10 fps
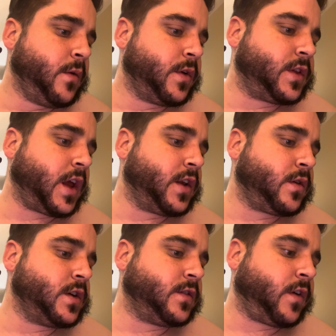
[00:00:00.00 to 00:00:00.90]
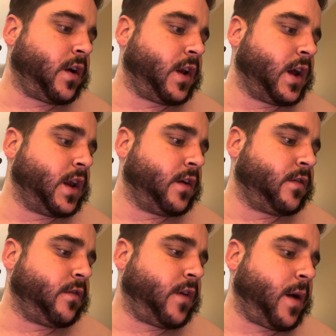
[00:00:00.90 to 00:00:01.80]
with 10 degrees Fahrenheit of
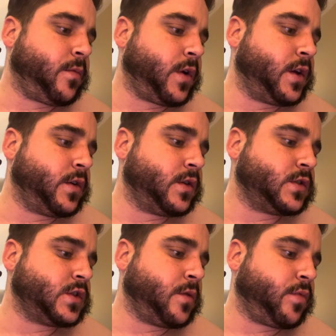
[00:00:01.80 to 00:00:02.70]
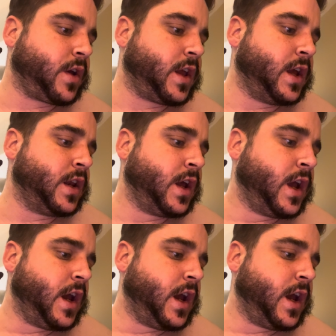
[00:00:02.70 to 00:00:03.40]
evaporator superheat